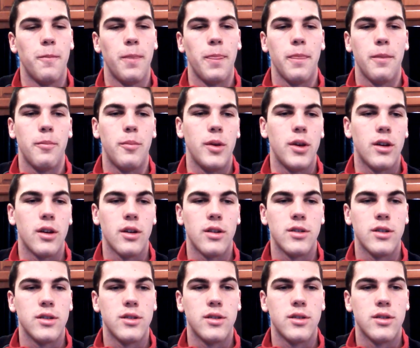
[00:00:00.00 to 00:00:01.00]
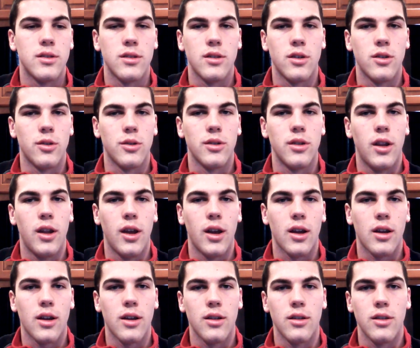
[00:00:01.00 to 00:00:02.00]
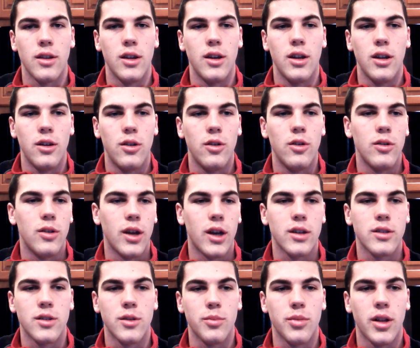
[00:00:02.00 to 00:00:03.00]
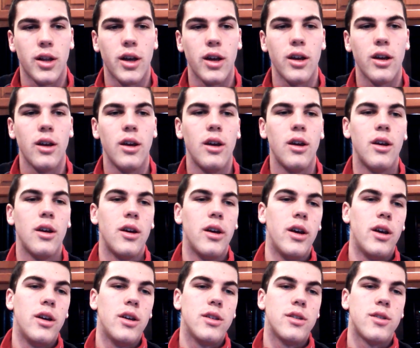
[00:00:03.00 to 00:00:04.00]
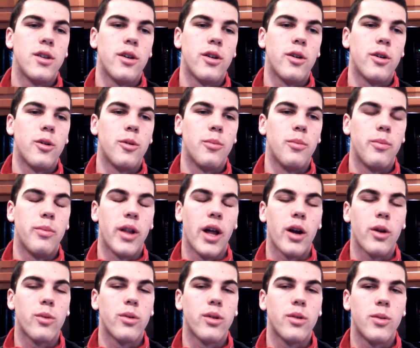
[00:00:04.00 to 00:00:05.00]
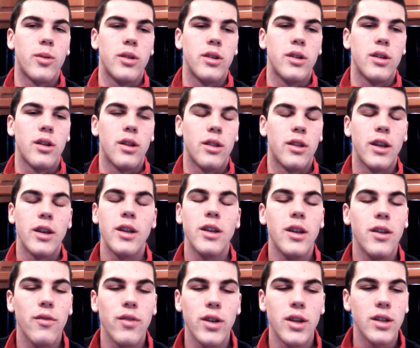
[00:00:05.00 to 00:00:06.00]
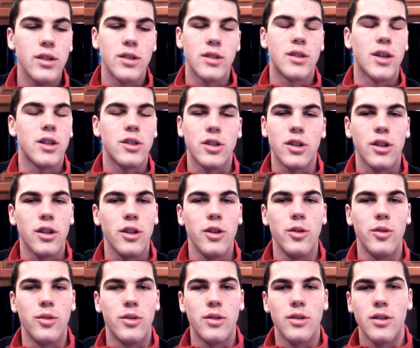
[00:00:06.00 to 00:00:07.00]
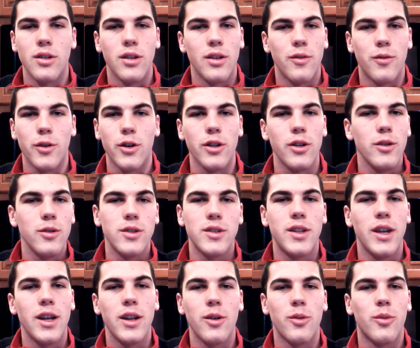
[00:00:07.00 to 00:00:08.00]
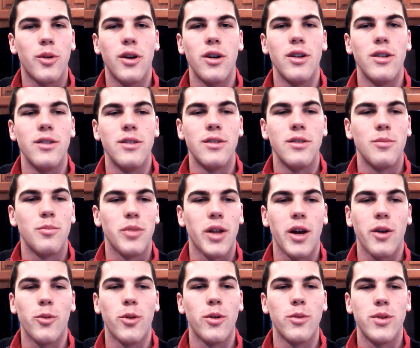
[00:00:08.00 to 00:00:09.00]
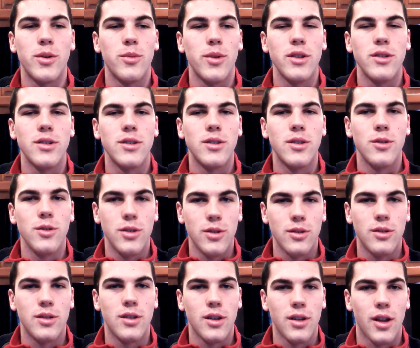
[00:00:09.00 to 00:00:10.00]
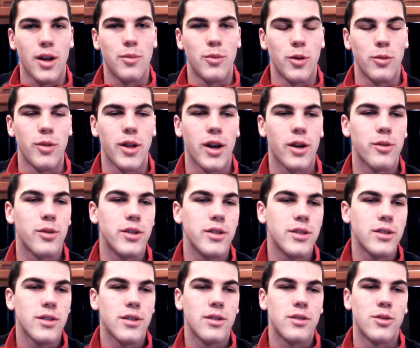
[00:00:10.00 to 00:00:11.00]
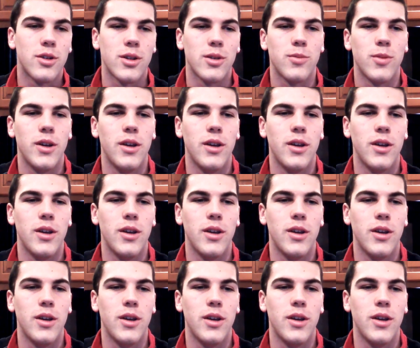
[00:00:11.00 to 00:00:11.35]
because it's an old deck. They need new decks to play. So Black Whirlwind, they didn't even need to touch Kalut. If Kalut stayed at 1, Black Whirlwind went to 2, you'd see a lot more Black Wings. Trust me.